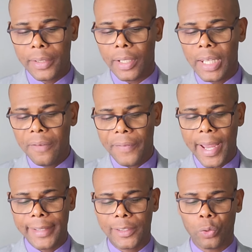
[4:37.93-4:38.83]
The
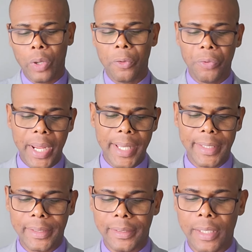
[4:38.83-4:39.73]
Levites were
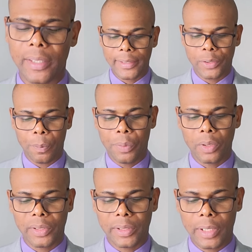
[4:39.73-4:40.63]
raised as
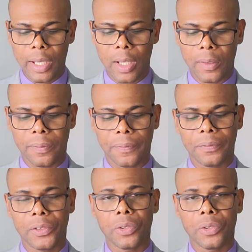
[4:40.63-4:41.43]
support staff